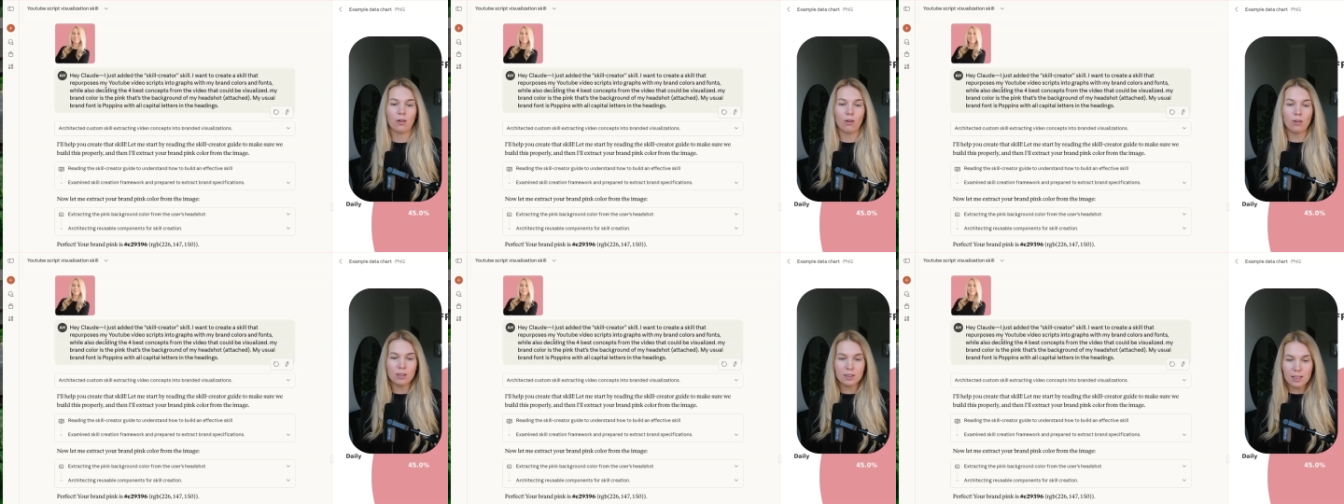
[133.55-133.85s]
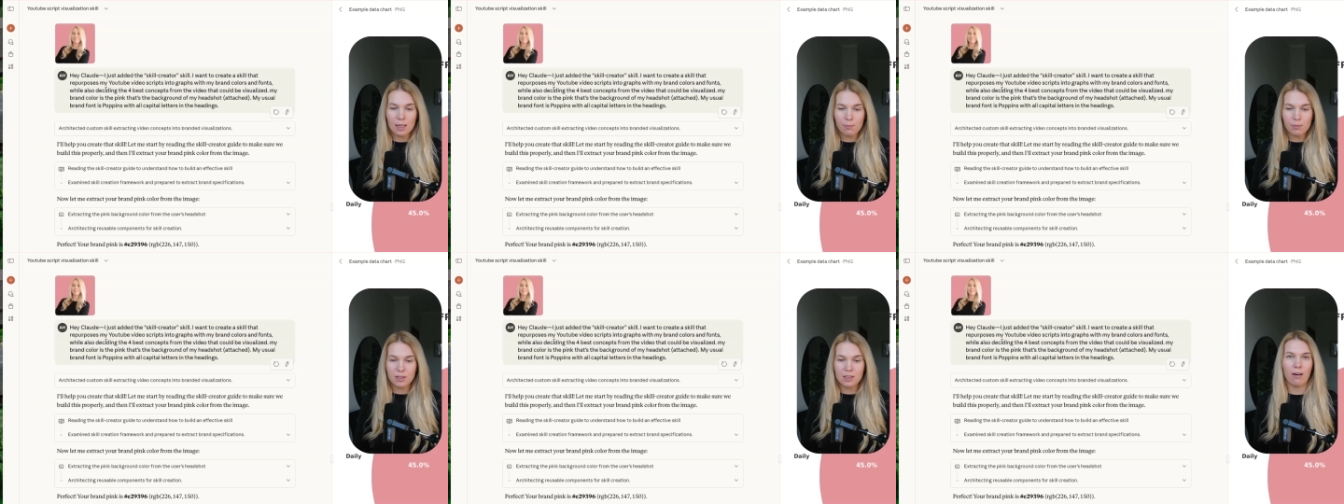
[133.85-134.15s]

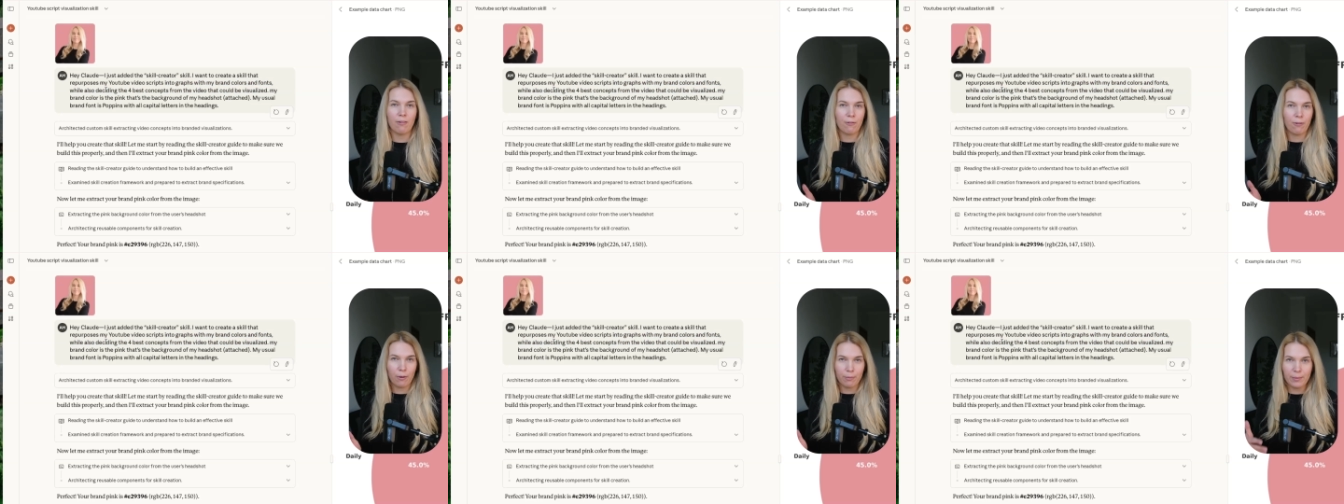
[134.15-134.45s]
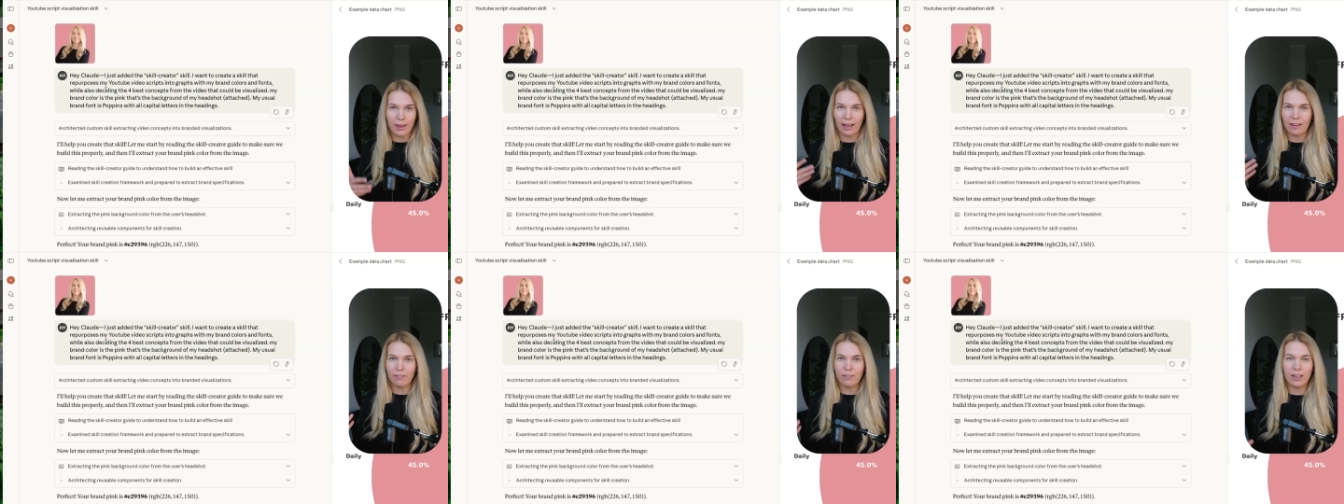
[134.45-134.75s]
concepts from
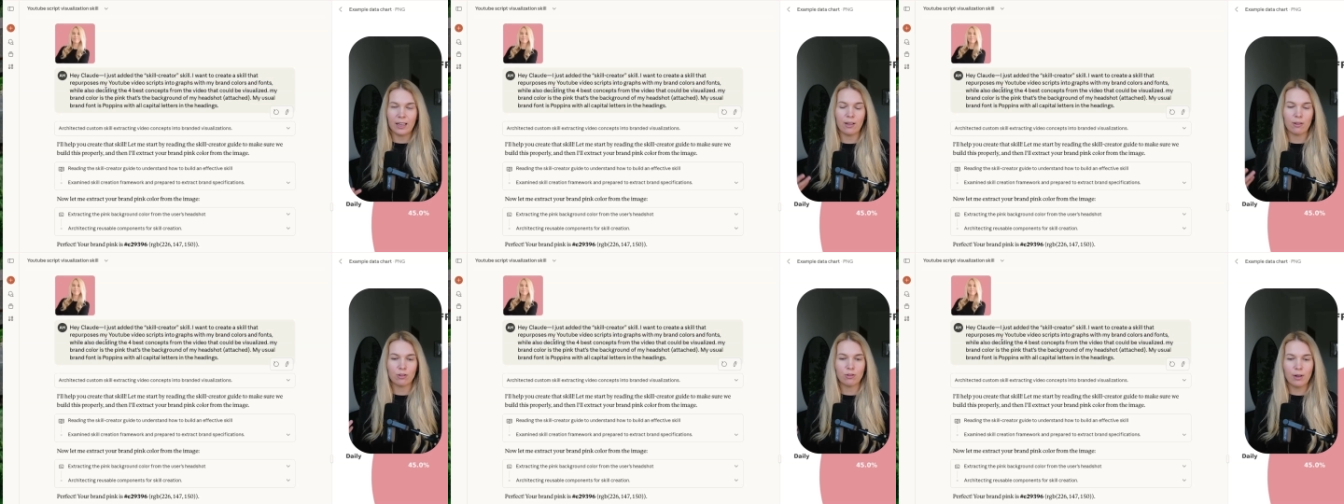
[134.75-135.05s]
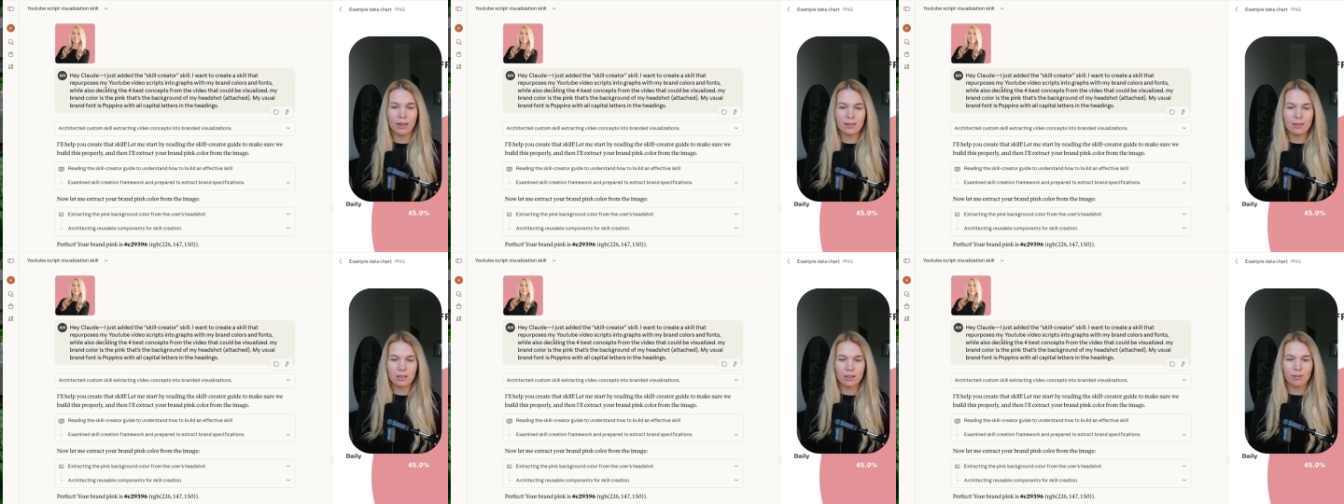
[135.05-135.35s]
that video
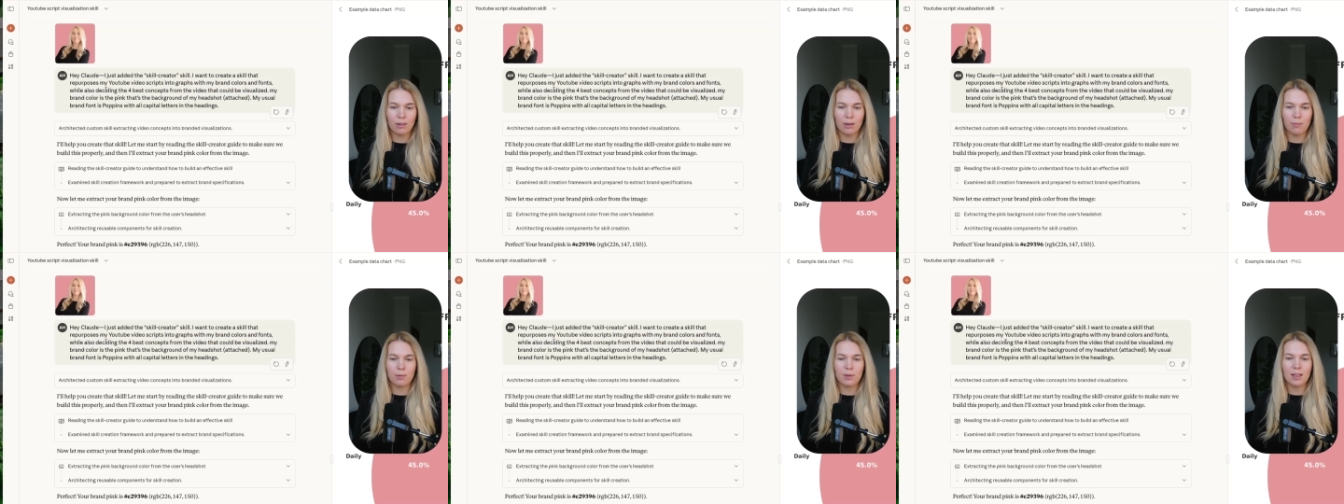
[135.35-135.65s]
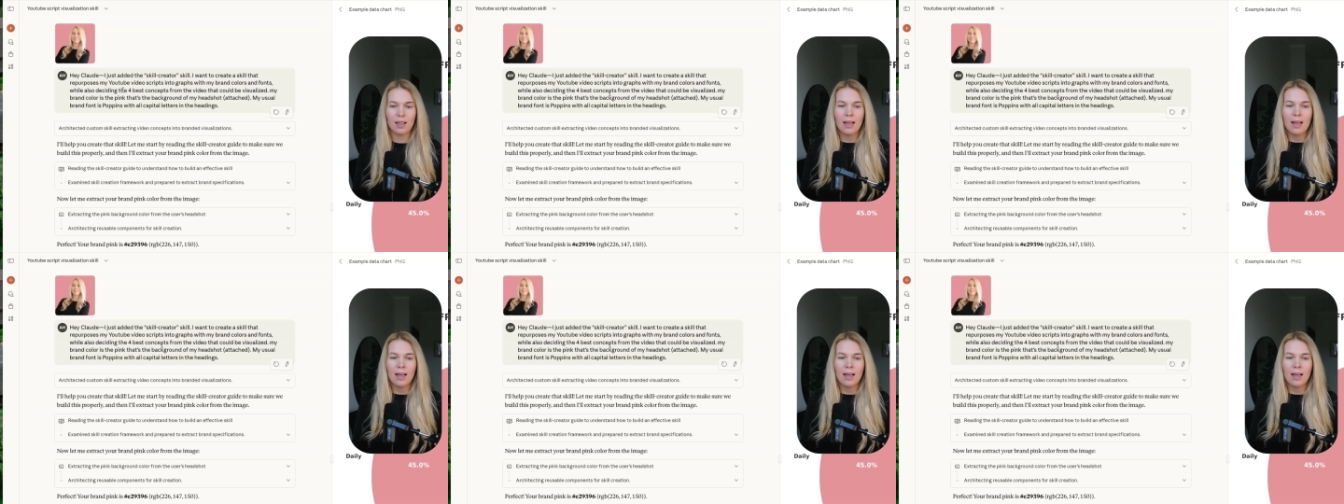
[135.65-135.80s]
transcript